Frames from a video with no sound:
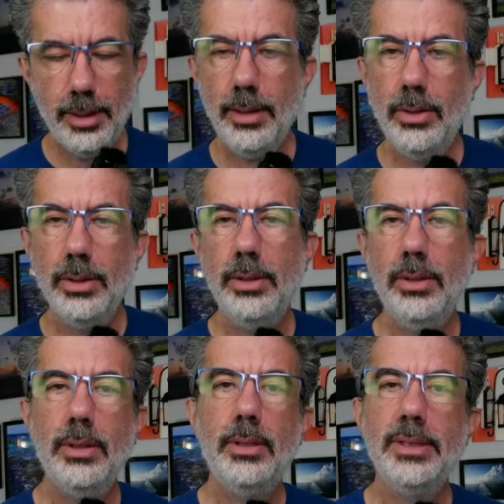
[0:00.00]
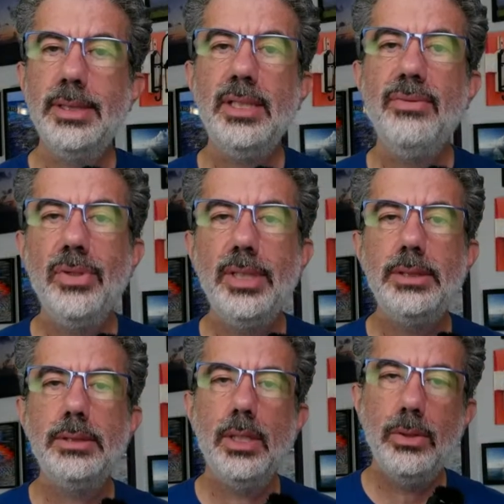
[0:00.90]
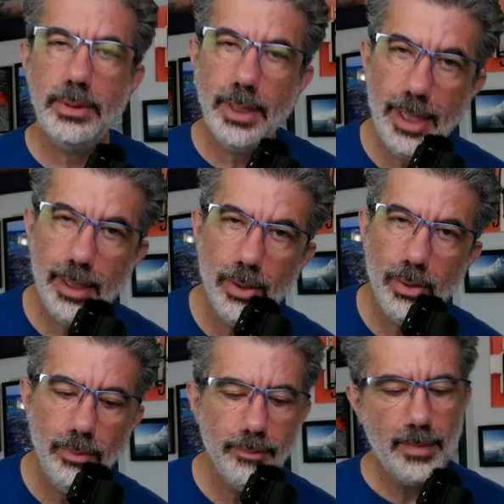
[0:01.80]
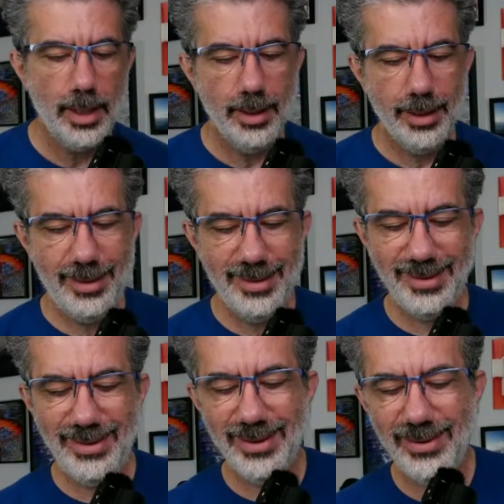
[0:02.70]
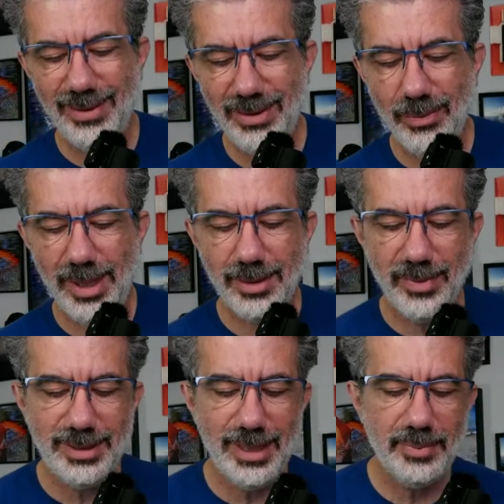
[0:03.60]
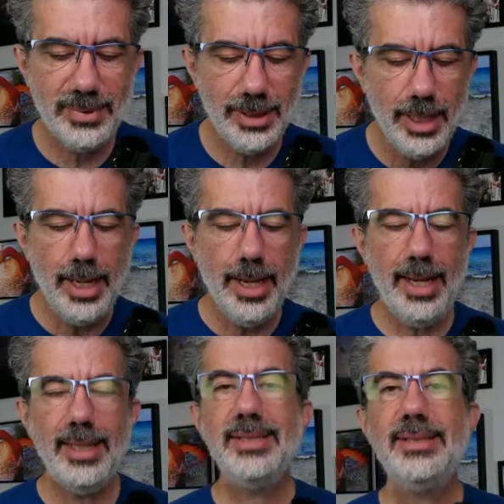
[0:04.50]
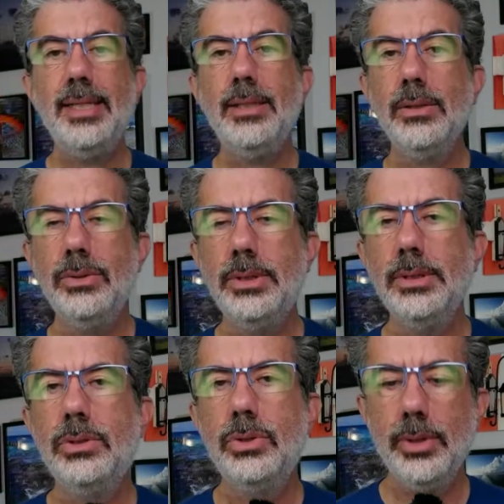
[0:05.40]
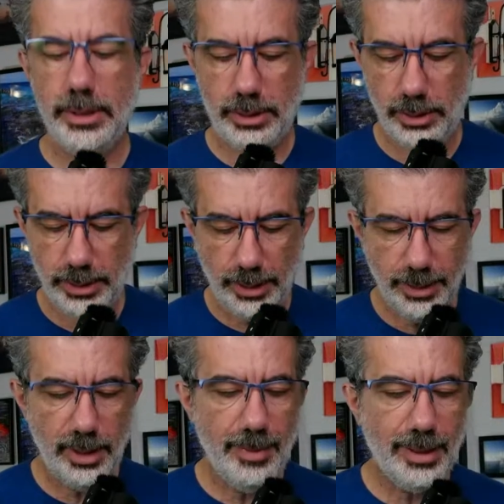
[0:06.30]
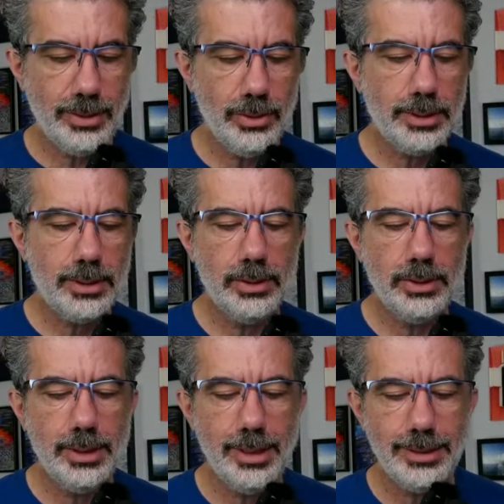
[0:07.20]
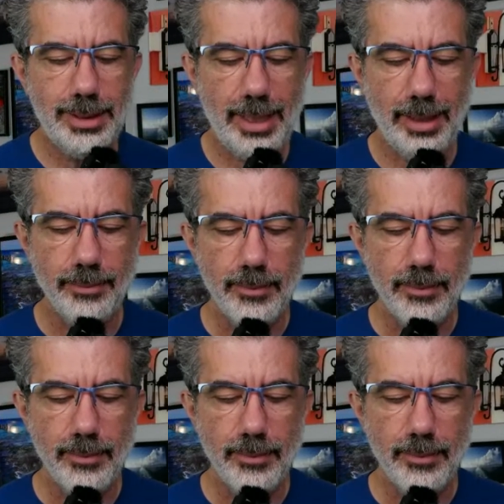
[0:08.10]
your Distinctive Voyages host. Hello. your welcome reception and the St. Lucia shore excursion. I'll tell you about the shore excursion in a second.